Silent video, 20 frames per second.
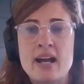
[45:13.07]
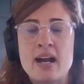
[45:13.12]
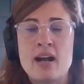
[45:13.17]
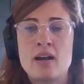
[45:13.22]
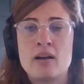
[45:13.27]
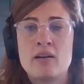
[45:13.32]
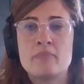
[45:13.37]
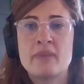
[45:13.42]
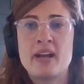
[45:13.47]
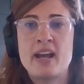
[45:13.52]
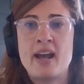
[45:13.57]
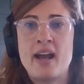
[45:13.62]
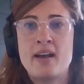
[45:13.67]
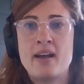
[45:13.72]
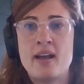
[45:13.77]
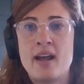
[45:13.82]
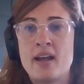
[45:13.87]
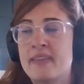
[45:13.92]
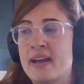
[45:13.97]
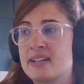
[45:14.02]

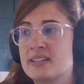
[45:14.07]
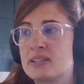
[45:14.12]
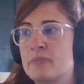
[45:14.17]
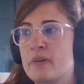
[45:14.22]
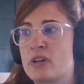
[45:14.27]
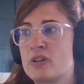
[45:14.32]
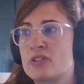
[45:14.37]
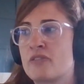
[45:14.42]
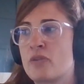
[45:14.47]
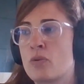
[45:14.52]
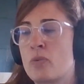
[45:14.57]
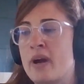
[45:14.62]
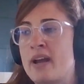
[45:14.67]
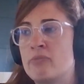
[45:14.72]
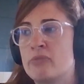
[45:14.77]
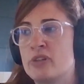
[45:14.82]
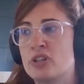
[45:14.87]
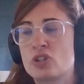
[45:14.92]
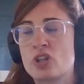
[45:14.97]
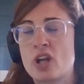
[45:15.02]
and that's because of the way
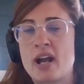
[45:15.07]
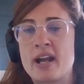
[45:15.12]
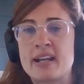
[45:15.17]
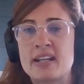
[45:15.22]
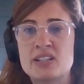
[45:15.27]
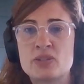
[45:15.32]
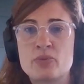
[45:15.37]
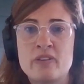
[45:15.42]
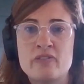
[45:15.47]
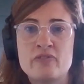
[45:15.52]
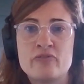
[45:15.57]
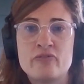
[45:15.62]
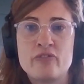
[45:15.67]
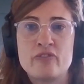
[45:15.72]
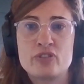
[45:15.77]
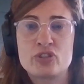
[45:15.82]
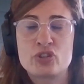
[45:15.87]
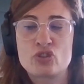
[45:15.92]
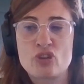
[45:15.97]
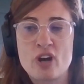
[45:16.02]
in which I guess we've
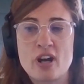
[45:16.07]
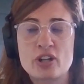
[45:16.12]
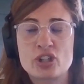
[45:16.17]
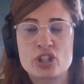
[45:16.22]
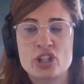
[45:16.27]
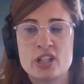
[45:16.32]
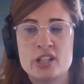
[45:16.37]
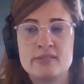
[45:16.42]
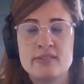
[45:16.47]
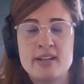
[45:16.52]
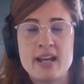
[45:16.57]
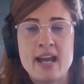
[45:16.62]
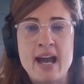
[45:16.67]
structured